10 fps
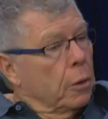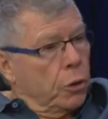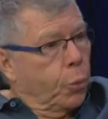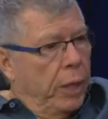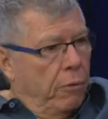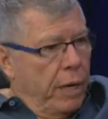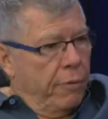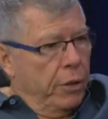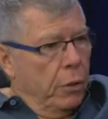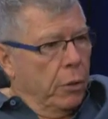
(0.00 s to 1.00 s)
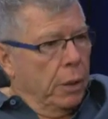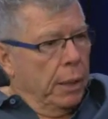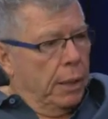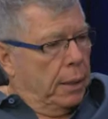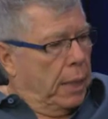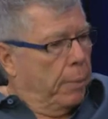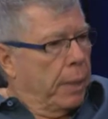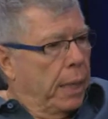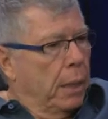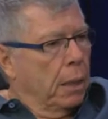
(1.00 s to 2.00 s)
sweet ravioli that they
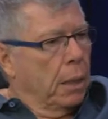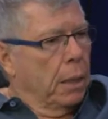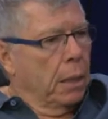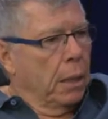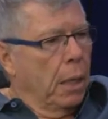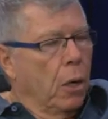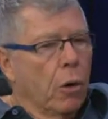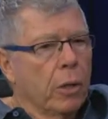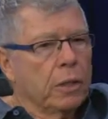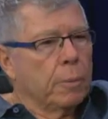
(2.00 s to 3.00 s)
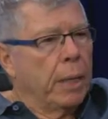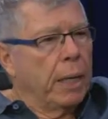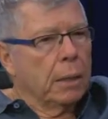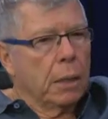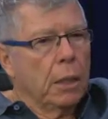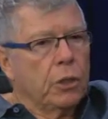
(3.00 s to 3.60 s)
make, oh, okay. or it's made.